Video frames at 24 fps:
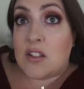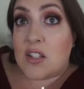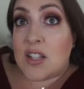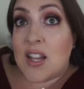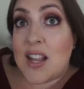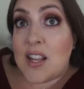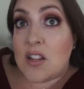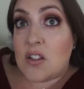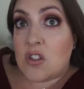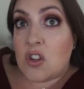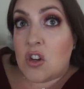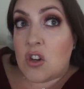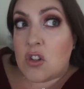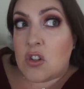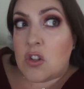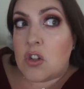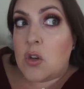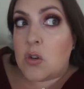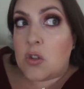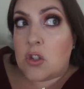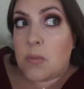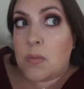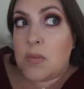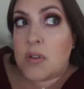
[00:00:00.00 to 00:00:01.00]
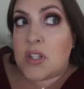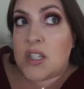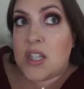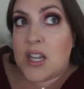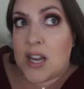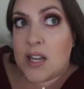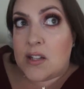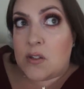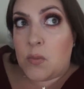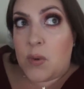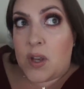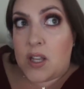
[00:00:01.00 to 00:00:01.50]
Today's Thursday. No,
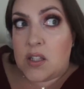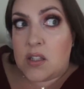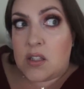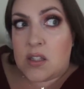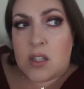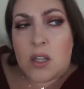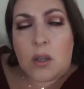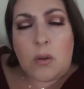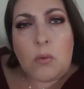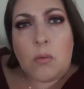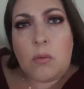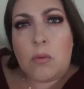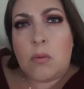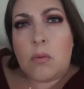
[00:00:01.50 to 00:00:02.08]
today's Wednesday.